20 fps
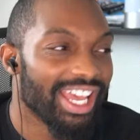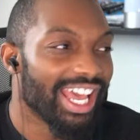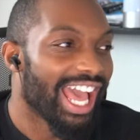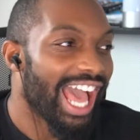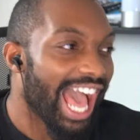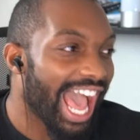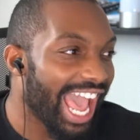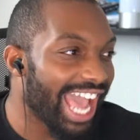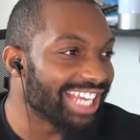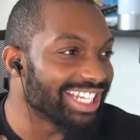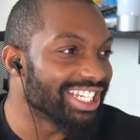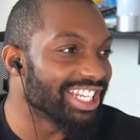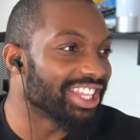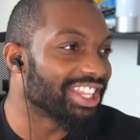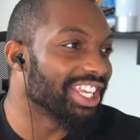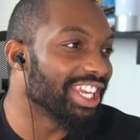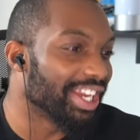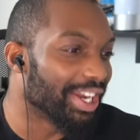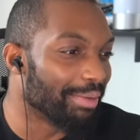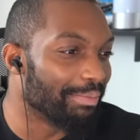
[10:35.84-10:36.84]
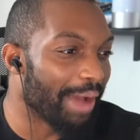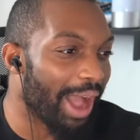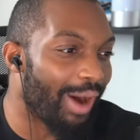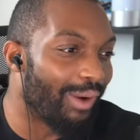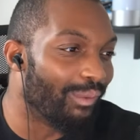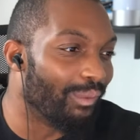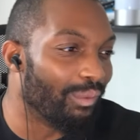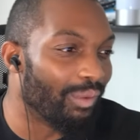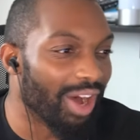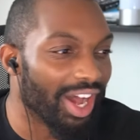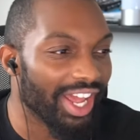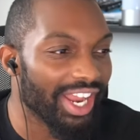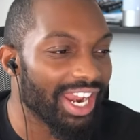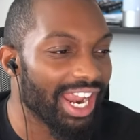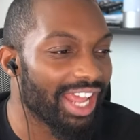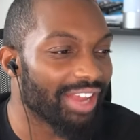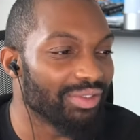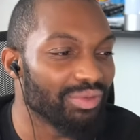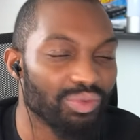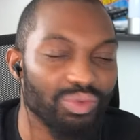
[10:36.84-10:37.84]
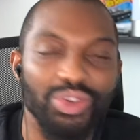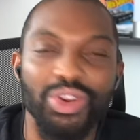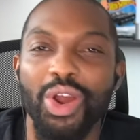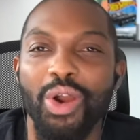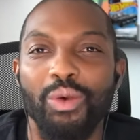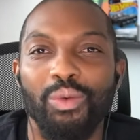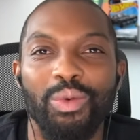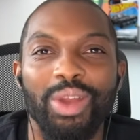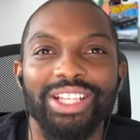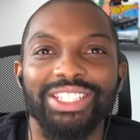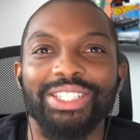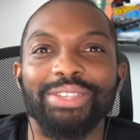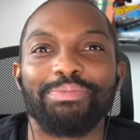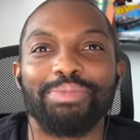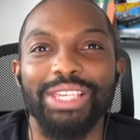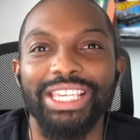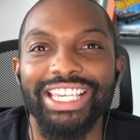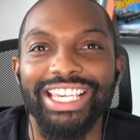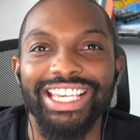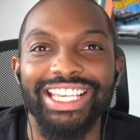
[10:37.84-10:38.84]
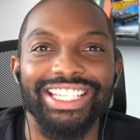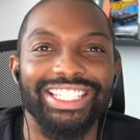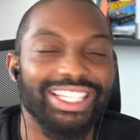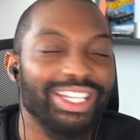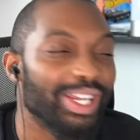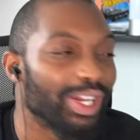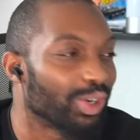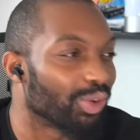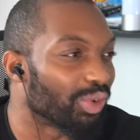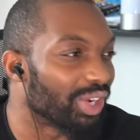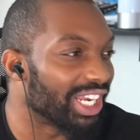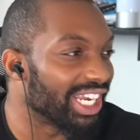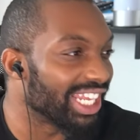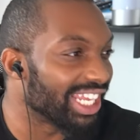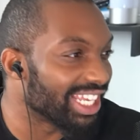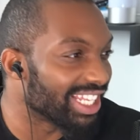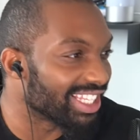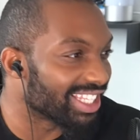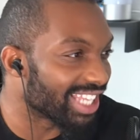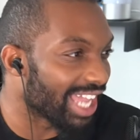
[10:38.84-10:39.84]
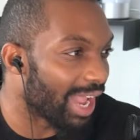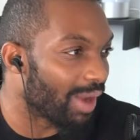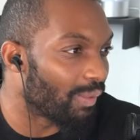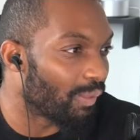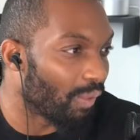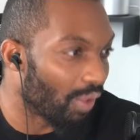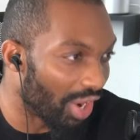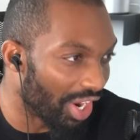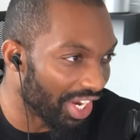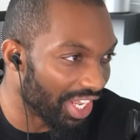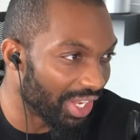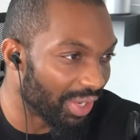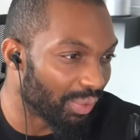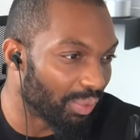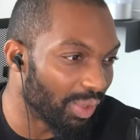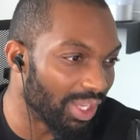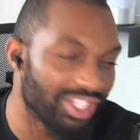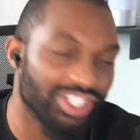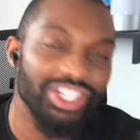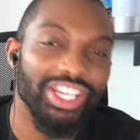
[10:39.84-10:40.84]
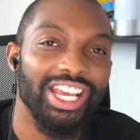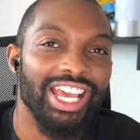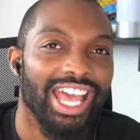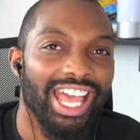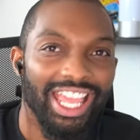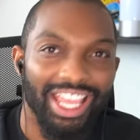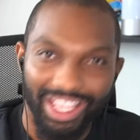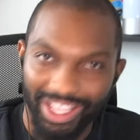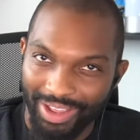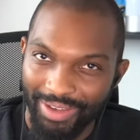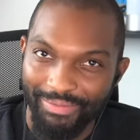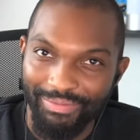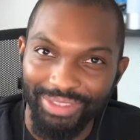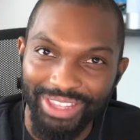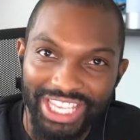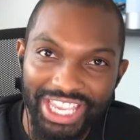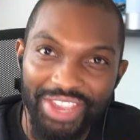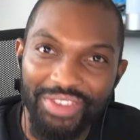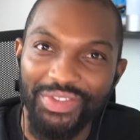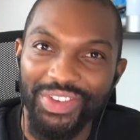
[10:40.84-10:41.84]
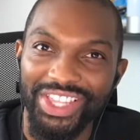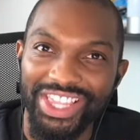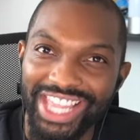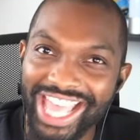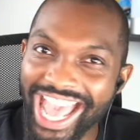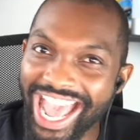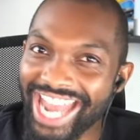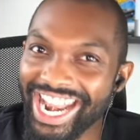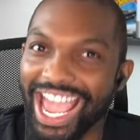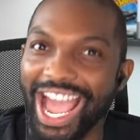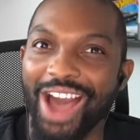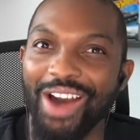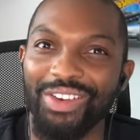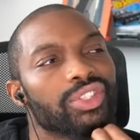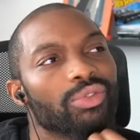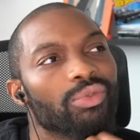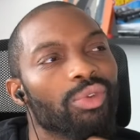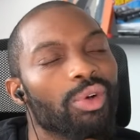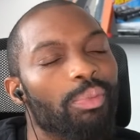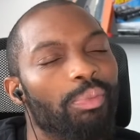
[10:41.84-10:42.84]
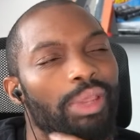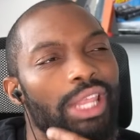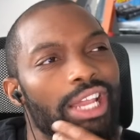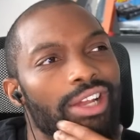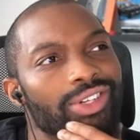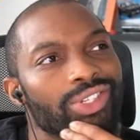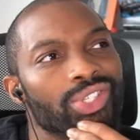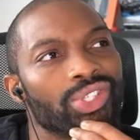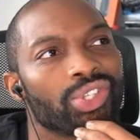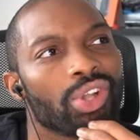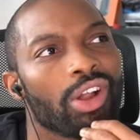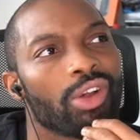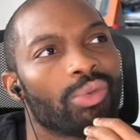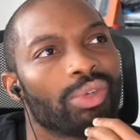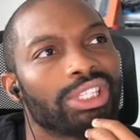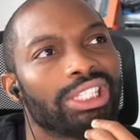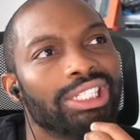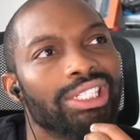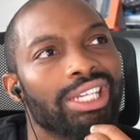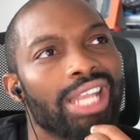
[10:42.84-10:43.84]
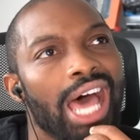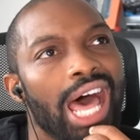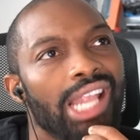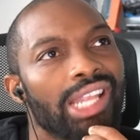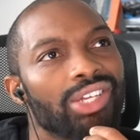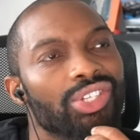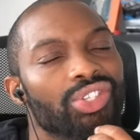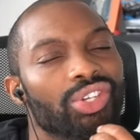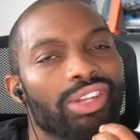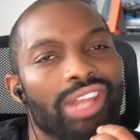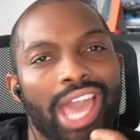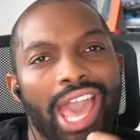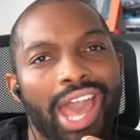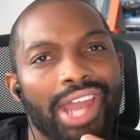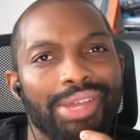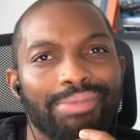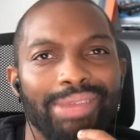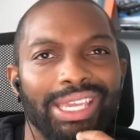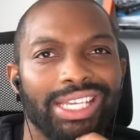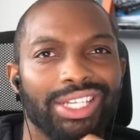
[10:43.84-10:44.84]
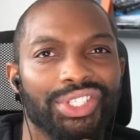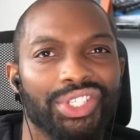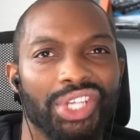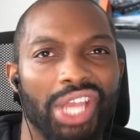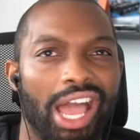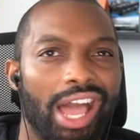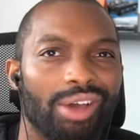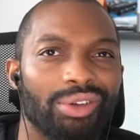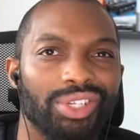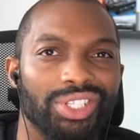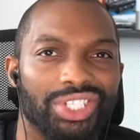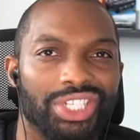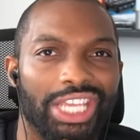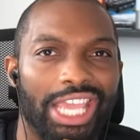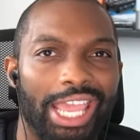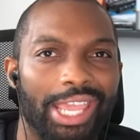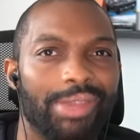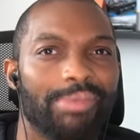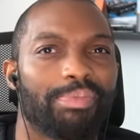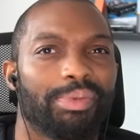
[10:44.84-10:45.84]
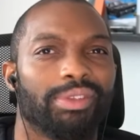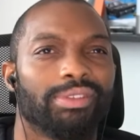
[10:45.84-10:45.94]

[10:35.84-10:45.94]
I had to think about what, recipes and ingredients I wanted, which I'm leaving that out. Will players start with the knowledge on how to make a childish cape?